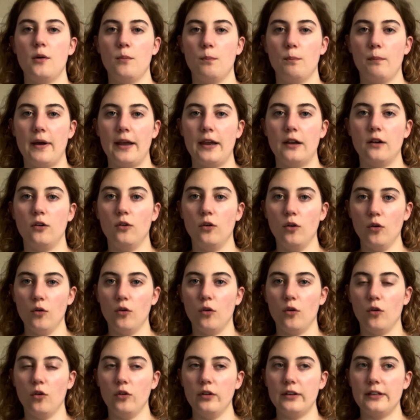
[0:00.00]
My
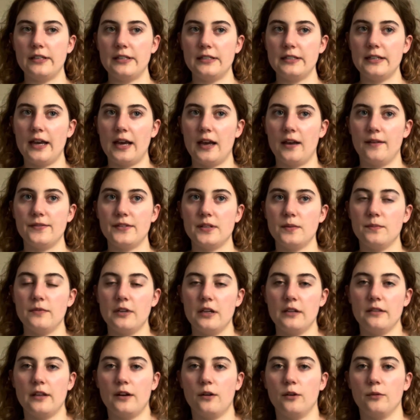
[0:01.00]
goal is to have
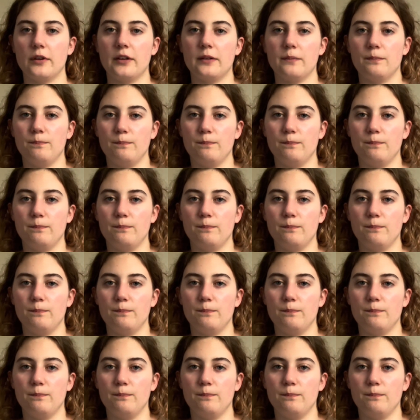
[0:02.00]
something that'll